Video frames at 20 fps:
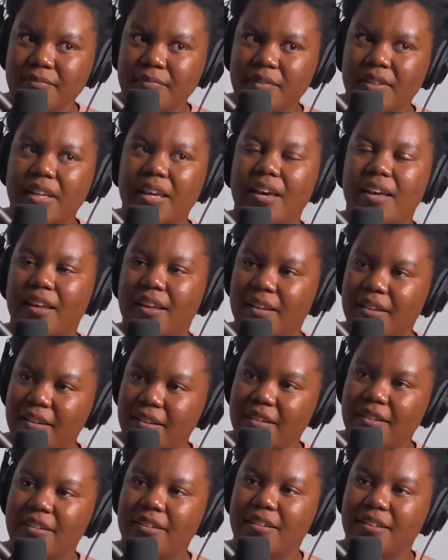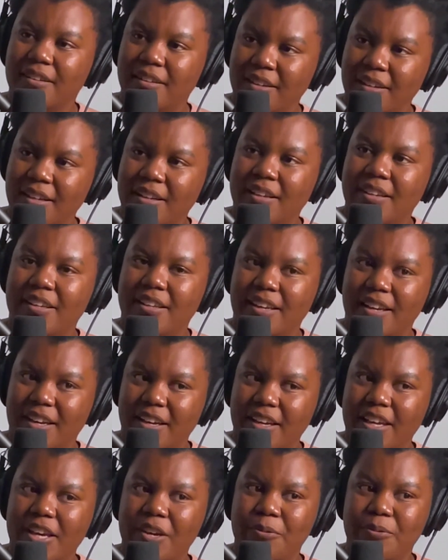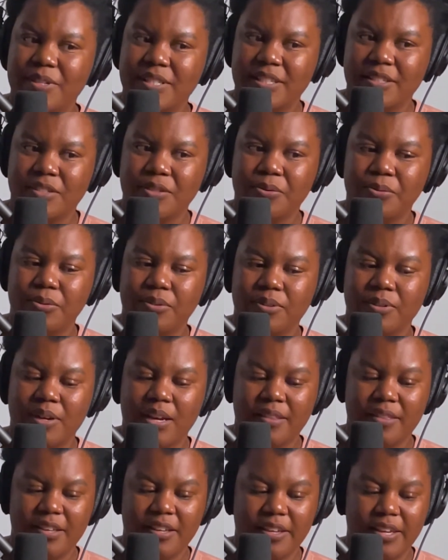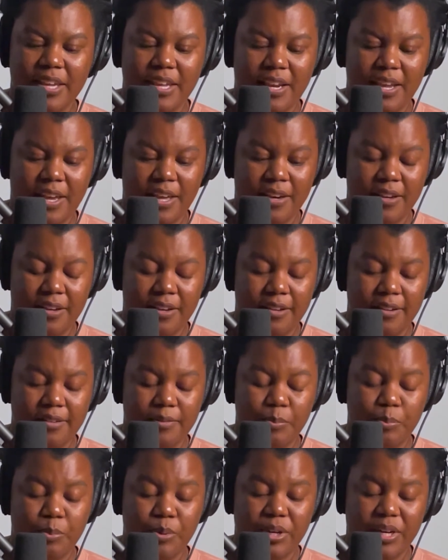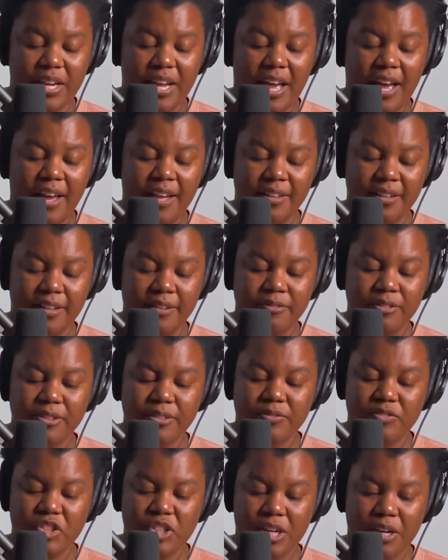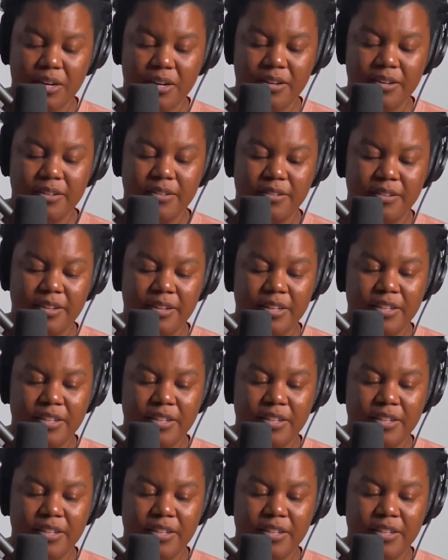Yeah. Yeah, it was a school, I think it had a pretty high level of churn.